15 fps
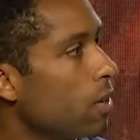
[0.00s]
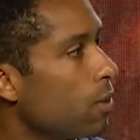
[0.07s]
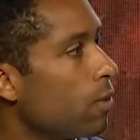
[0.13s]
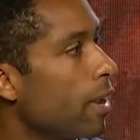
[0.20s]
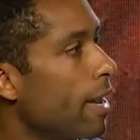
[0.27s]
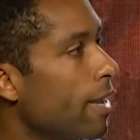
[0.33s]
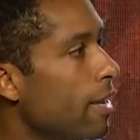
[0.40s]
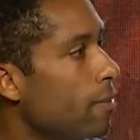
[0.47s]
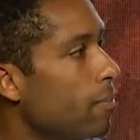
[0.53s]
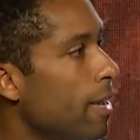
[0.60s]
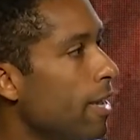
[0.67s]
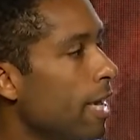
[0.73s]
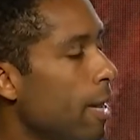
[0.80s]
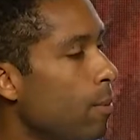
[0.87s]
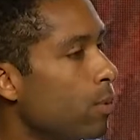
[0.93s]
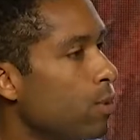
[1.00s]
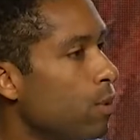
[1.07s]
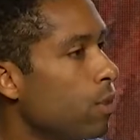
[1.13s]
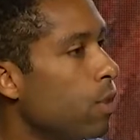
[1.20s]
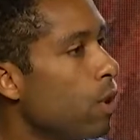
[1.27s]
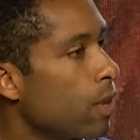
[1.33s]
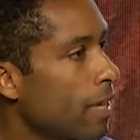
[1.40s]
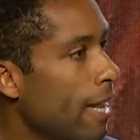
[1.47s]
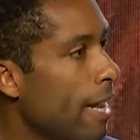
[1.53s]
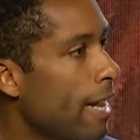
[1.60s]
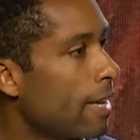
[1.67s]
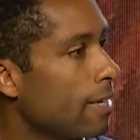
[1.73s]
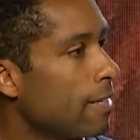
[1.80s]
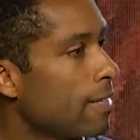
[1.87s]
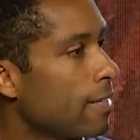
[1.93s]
right? And being able to look at